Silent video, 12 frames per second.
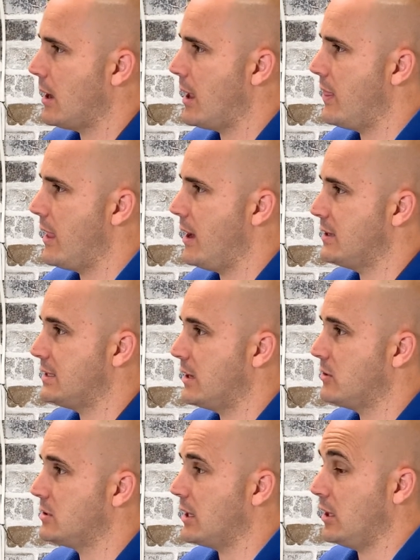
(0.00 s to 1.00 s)
And it
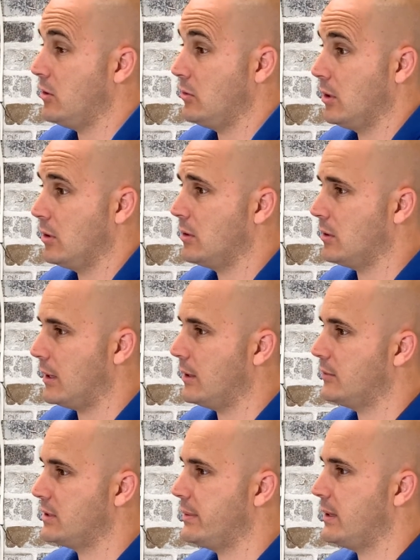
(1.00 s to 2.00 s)
sounds like you learned a lot of
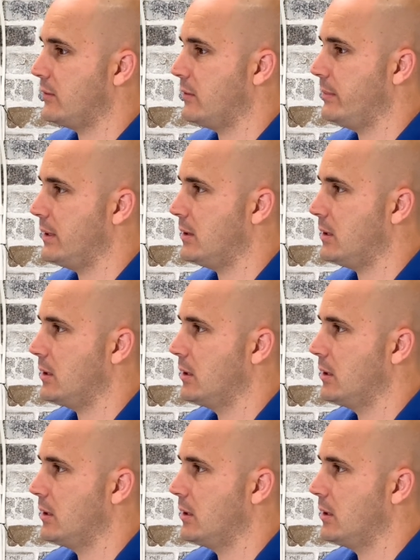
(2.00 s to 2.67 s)
respect from being there.